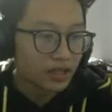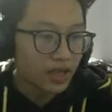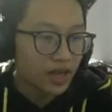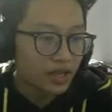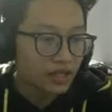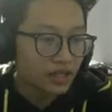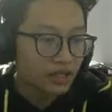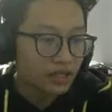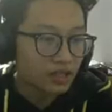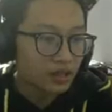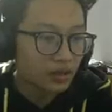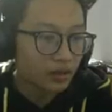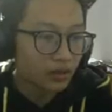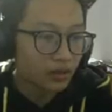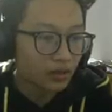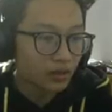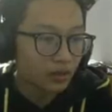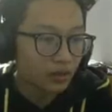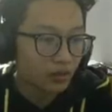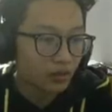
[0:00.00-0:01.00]
Yes,
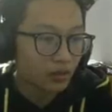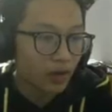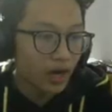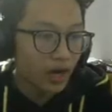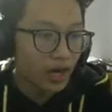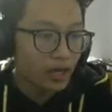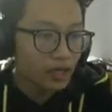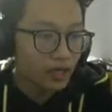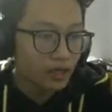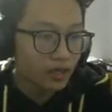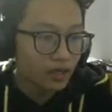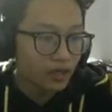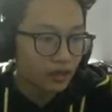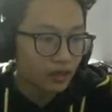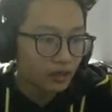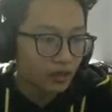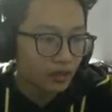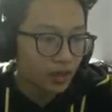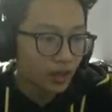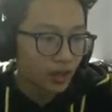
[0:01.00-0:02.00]
right.
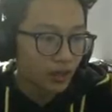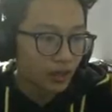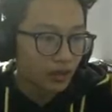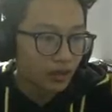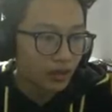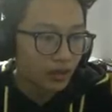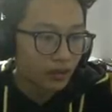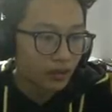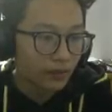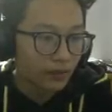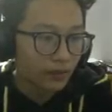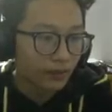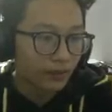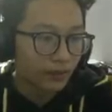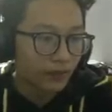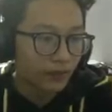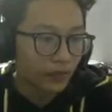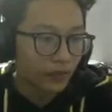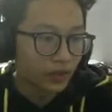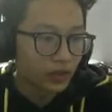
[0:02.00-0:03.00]
Okay,
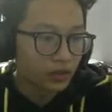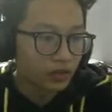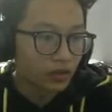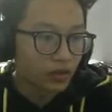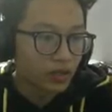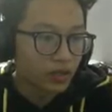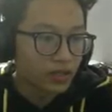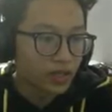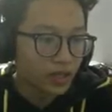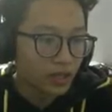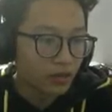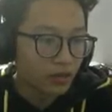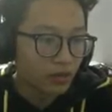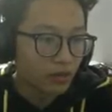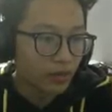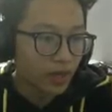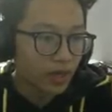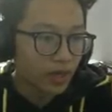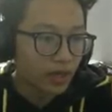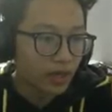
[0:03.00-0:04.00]
30 seconds
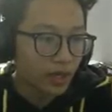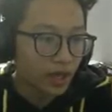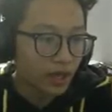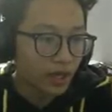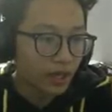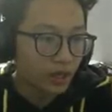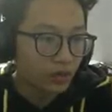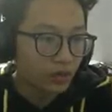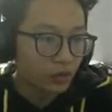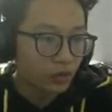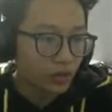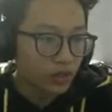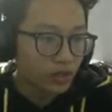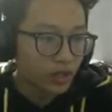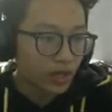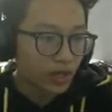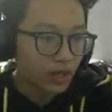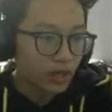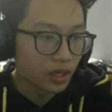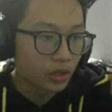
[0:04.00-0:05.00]
remaining. I can do this.
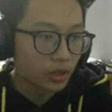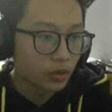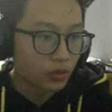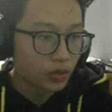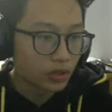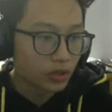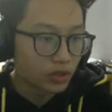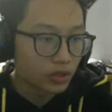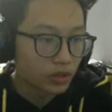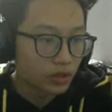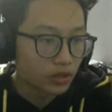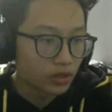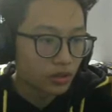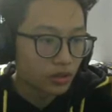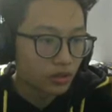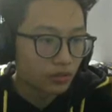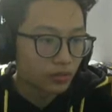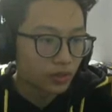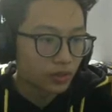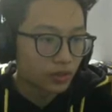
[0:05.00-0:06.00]
I can do this.
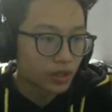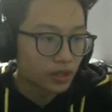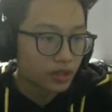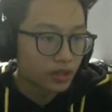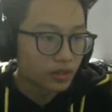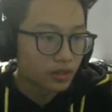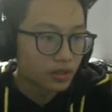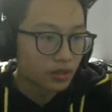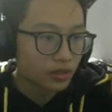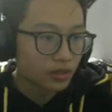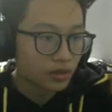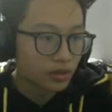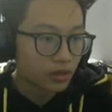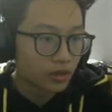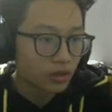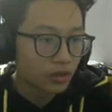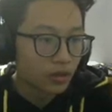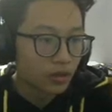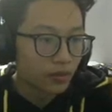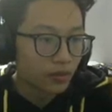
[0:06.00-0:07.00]
Please,
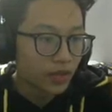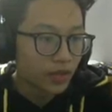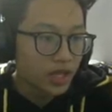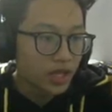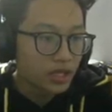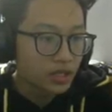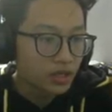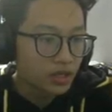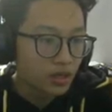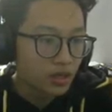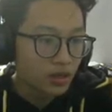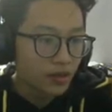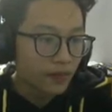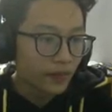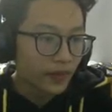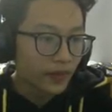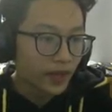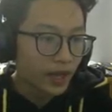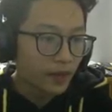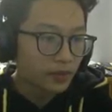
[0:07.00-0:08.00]
please.
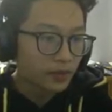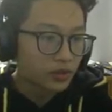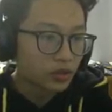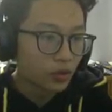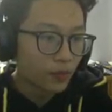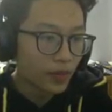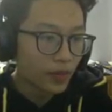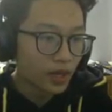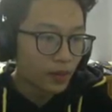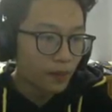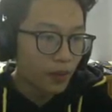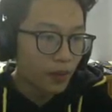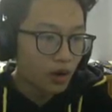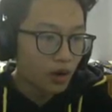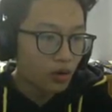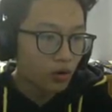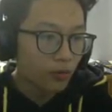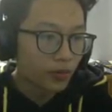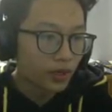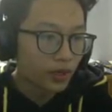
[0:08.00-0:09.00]
I'm stupid at
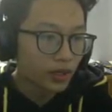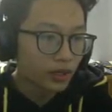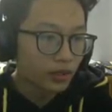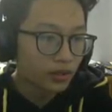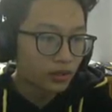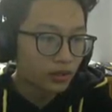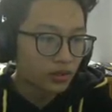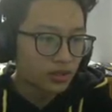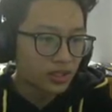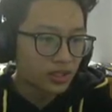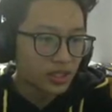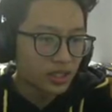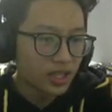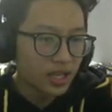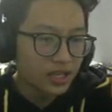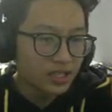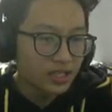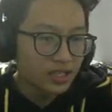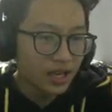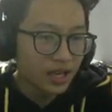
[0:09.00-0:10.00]
Poco, but at
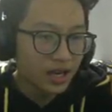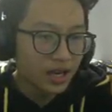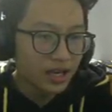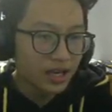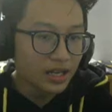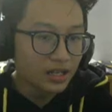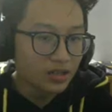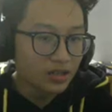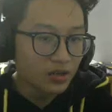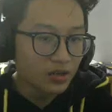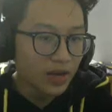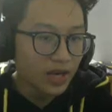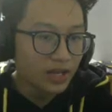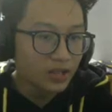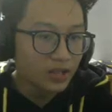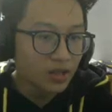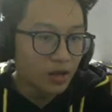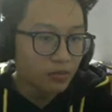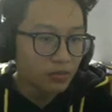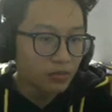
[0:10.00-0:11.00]
least I need to be
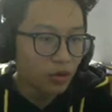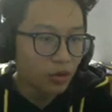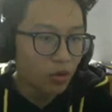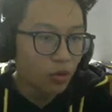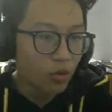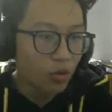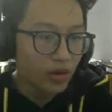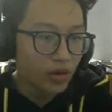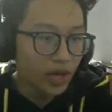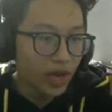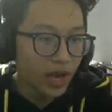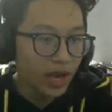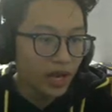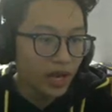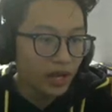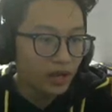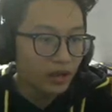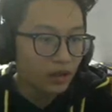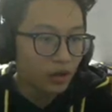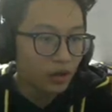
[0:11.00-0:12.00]
in top 2.
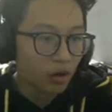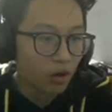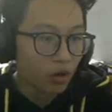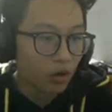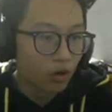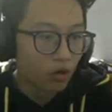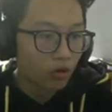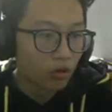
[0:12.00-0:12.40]
Okay? Oh,